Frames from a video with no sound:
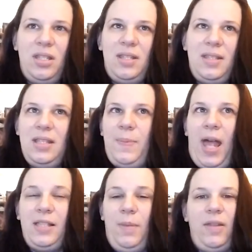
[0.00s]
Just this
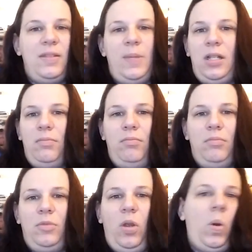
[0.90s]
past month's been
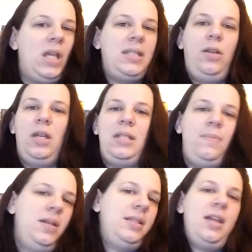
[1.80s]
crazy, crazy
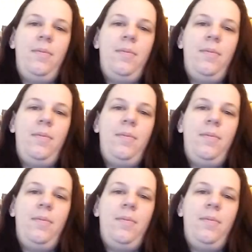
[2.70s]
busy.